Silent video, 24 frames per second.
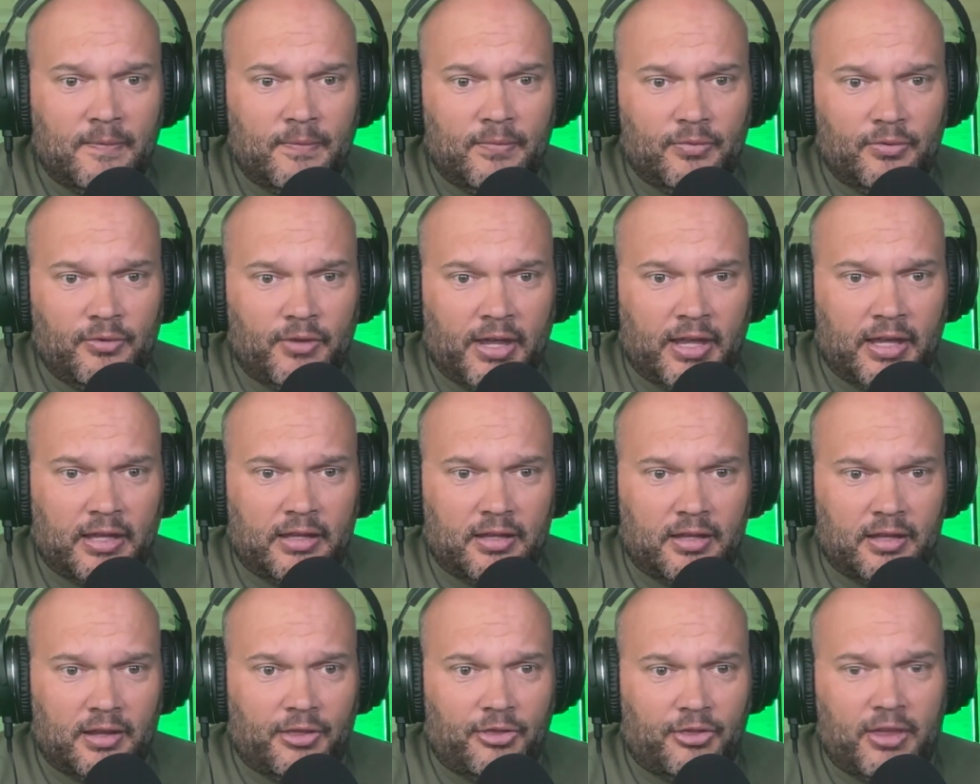like
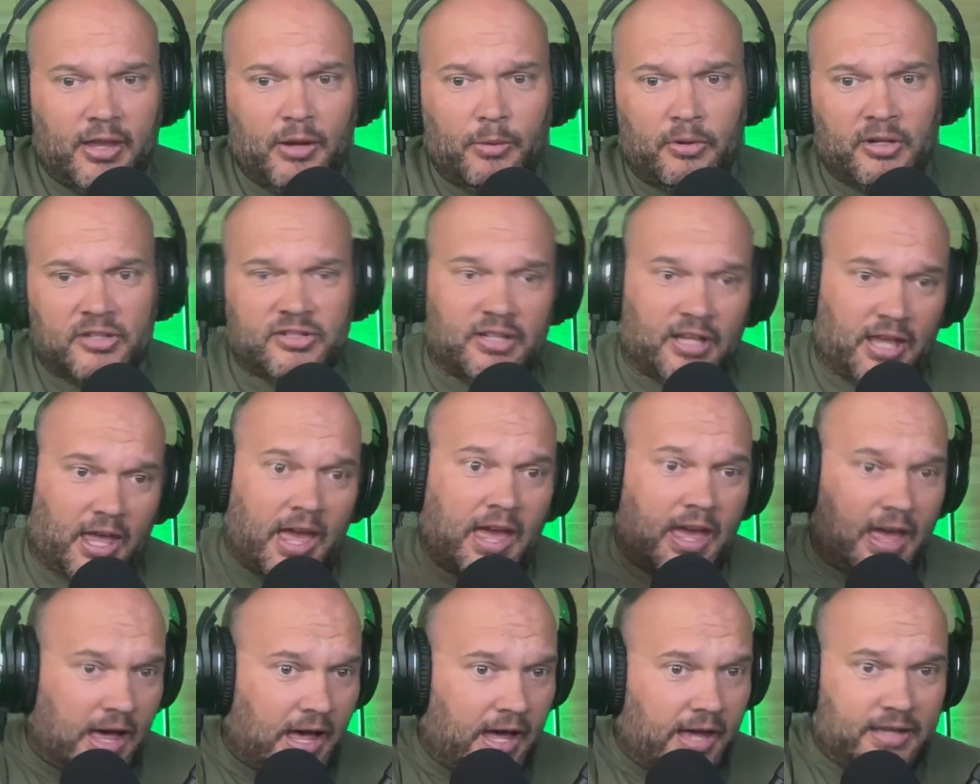a thing where it's like
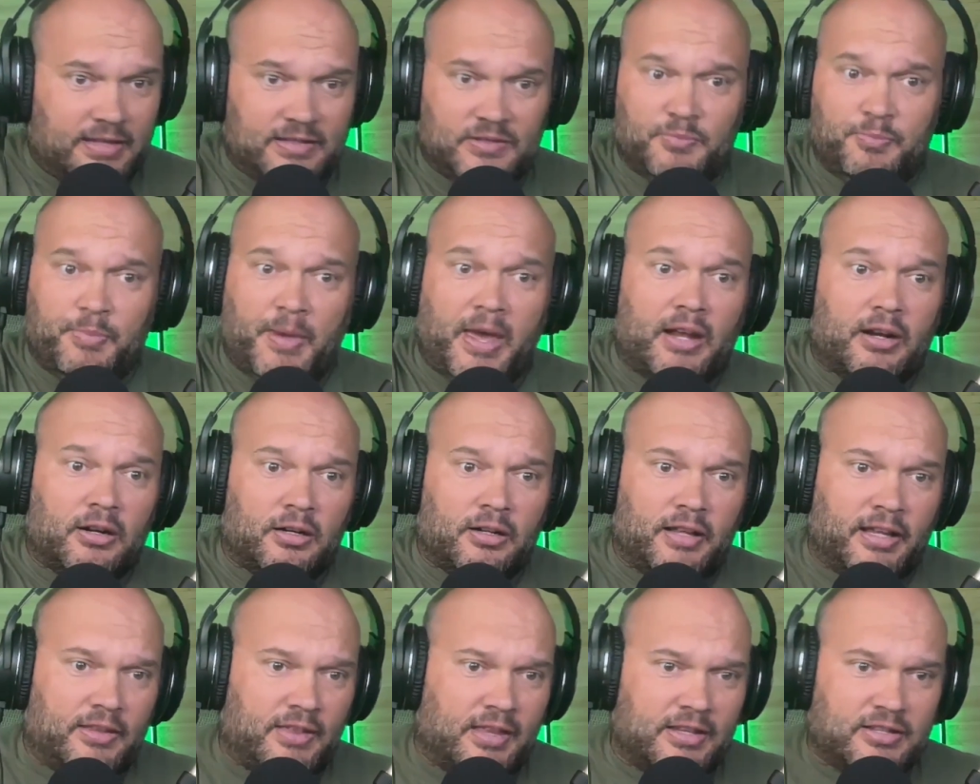AI is better.
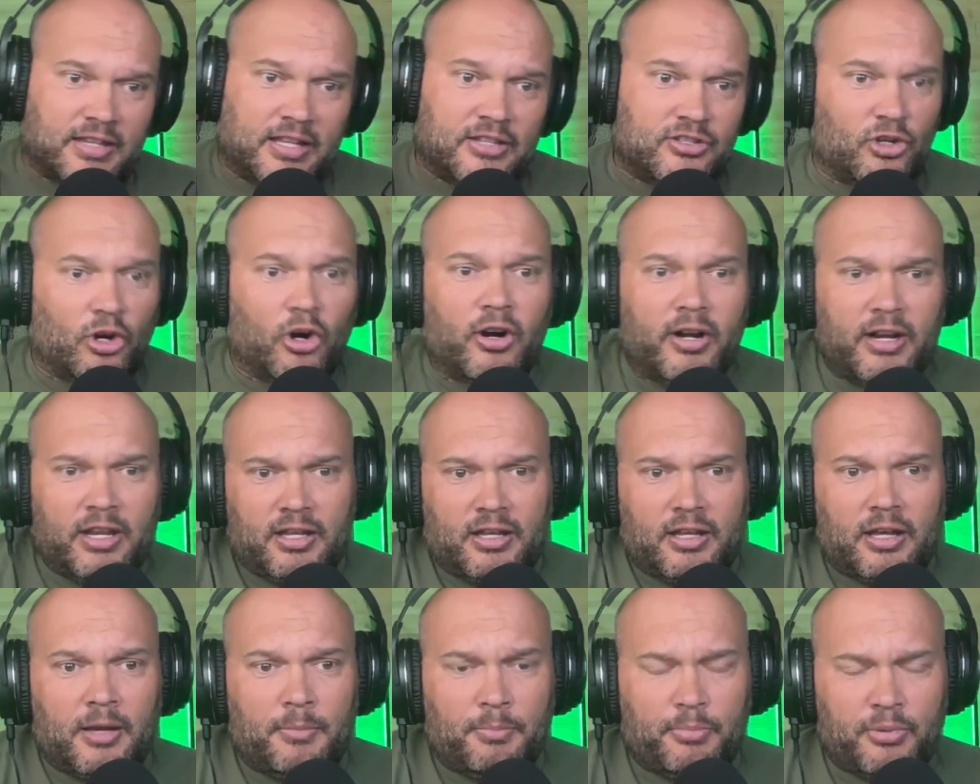Like that's already
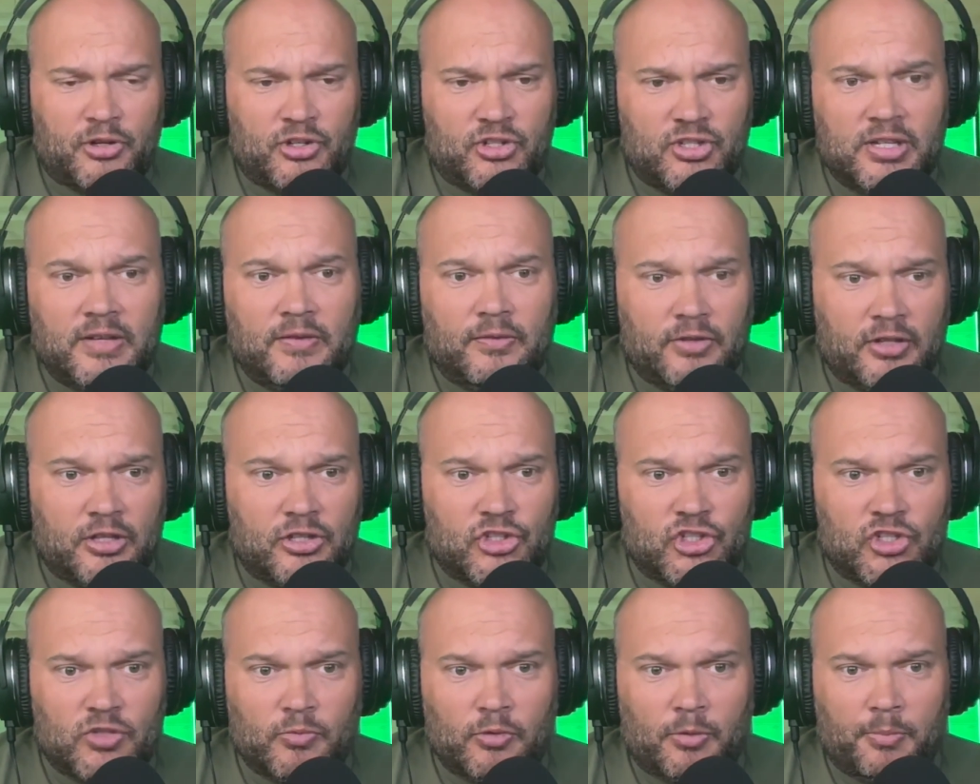a perceived
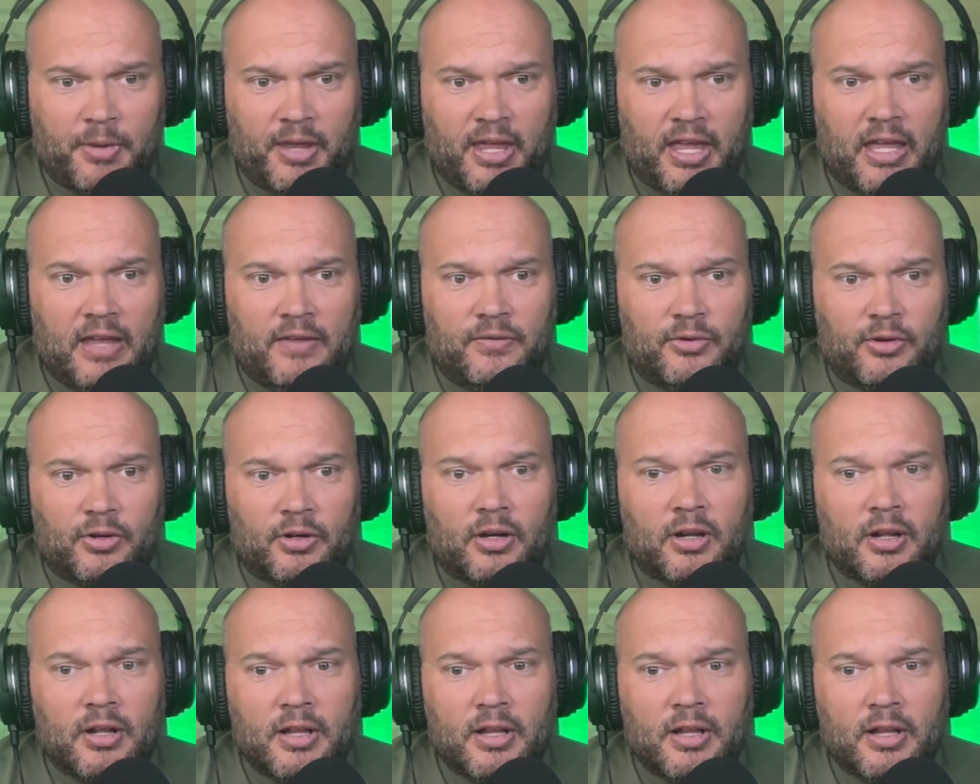consumer behavior.